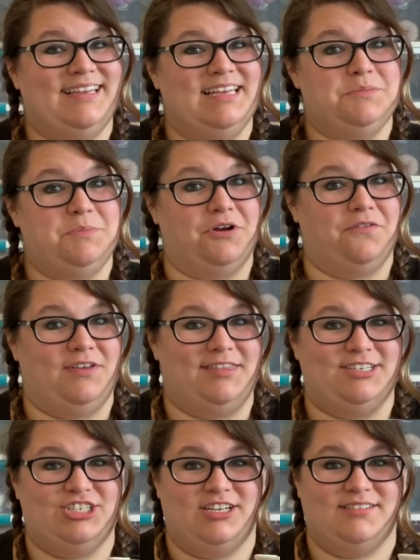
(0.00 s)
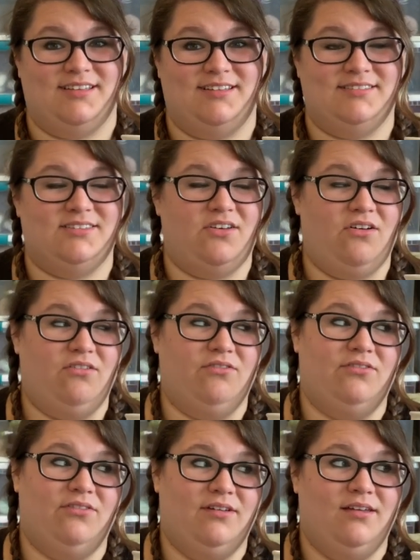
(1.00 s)
bigger feet than Jason, so
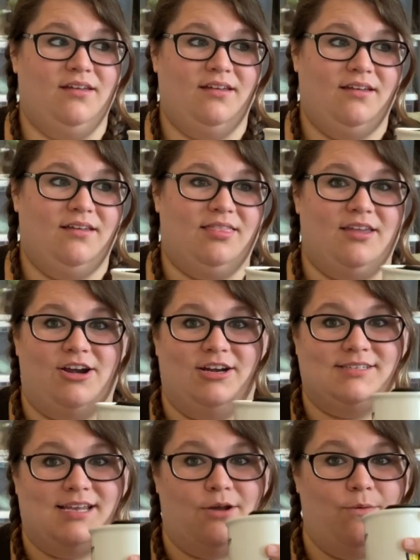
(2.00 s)
they're gonna take a